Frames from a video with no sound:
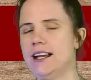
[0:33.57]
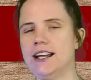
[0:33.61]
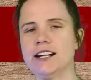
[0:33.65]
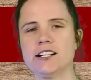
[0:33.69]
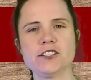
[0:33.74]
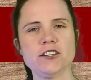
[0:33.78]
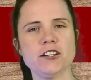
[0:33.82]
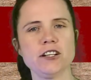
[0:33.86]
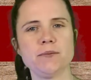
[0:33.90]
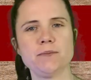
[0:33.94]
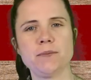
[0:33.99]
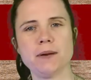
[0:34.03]

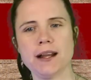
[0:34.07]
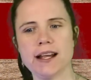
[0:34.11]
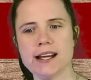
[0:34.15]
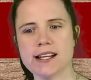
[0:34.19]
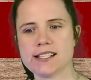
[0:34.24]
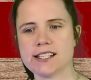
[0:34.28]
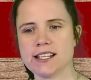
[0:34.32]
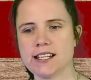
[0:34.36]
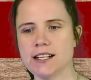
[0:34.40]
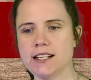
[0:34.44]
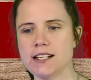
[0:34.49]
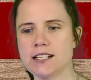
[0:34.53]
It's not
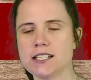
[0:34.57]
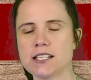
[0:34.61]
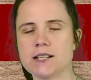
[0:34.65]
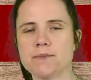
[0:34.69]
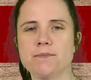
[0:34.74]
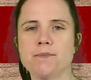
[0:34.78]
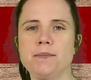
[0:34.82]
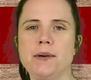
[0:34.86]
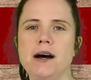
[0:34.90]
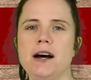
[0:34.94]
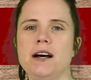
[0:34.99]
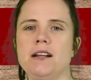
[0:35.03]
pleasant,
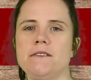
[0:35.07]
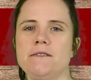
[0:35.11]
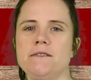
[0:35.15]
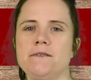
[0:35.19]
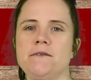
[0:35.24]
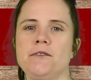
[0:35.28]
but